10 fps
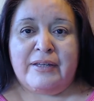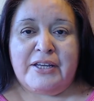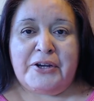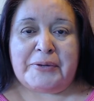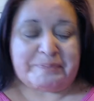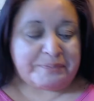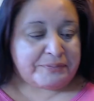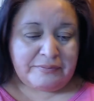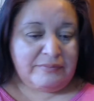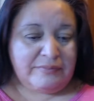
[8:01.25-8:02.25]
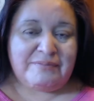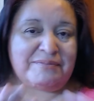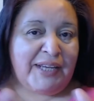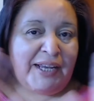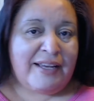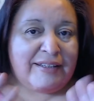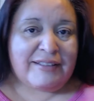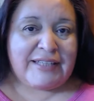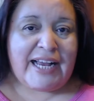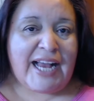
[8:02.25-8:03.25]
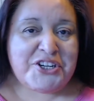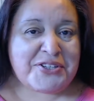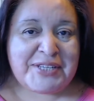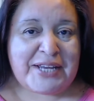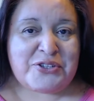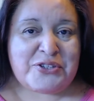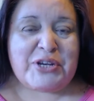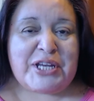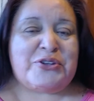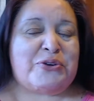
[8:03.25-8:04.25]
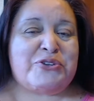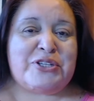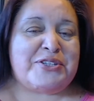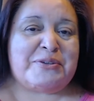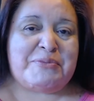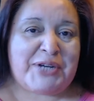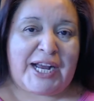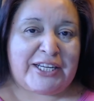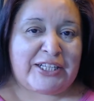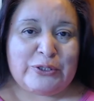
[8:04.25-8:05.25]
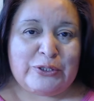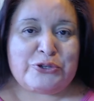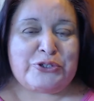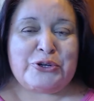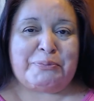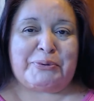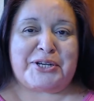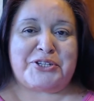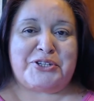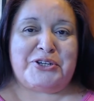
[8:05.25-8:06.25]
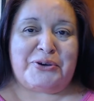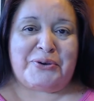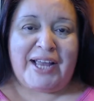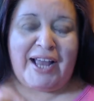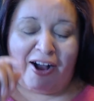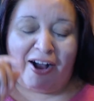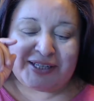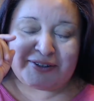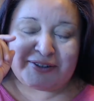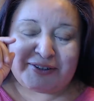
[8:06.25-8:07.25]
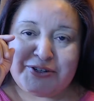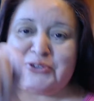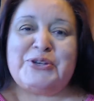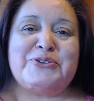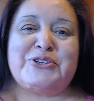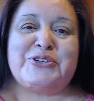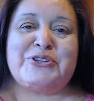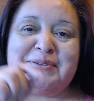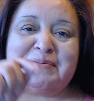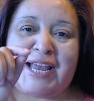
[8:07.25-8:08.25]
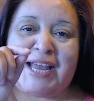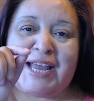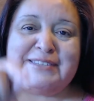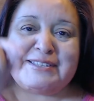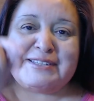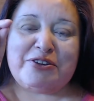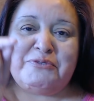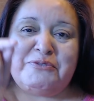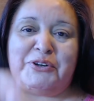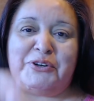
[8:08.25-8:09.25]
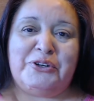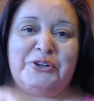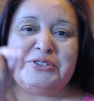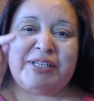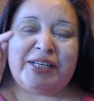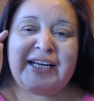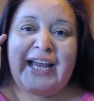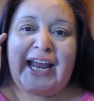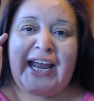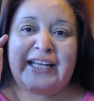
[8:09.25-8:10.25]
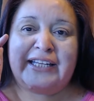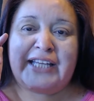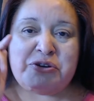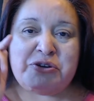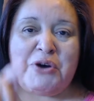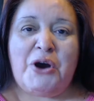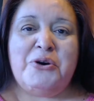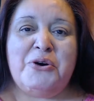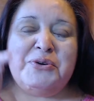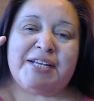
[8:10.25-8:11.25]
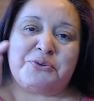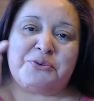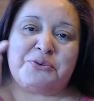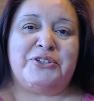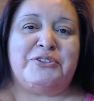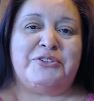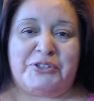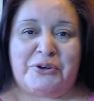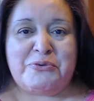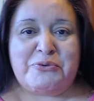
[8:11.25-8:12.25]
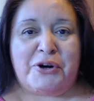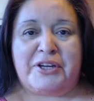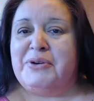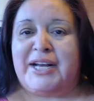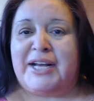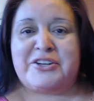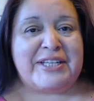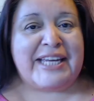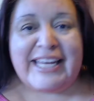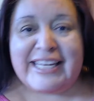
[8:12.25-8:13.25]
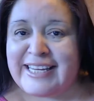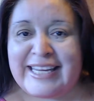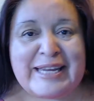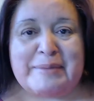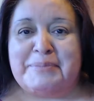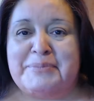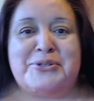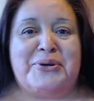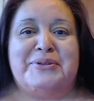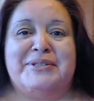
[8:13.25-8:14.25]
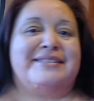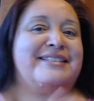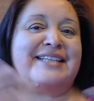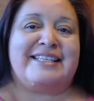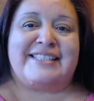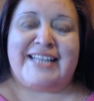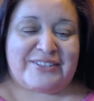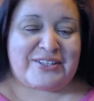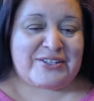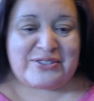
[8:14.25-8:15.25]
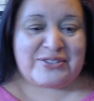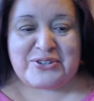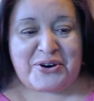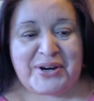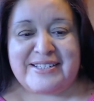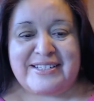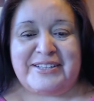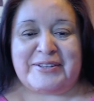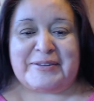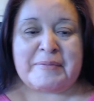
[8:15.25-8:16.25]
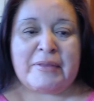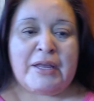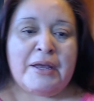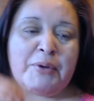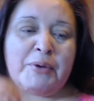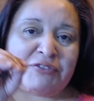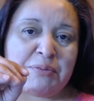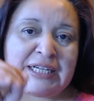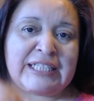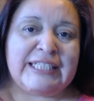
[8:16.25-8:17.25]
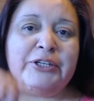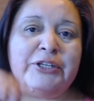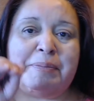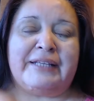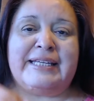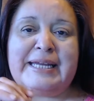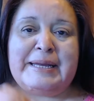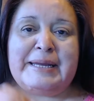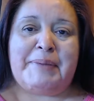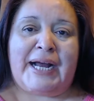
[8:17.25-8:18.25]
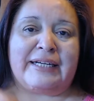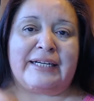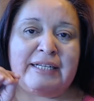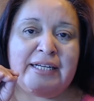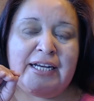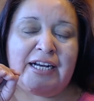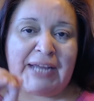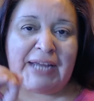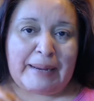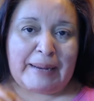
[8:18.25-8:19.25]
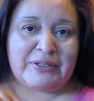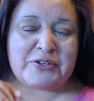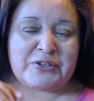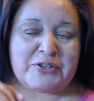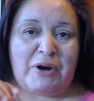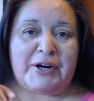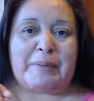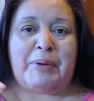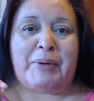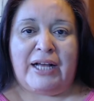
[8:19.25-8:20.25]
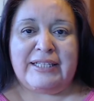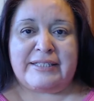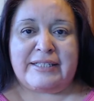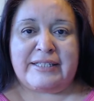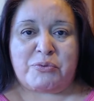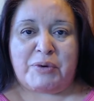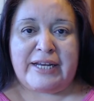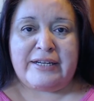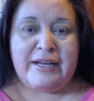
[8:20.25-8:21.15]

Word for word: You know, I should say, so in socialism, you're not going to lose your toothbrush. You know, all under socialism, anything that you've earned and that you own as a result of your own work, you actually get to keep. So it's it's not this this crazy deal. But we have to be clear about the impact of capitalism on our politics, right?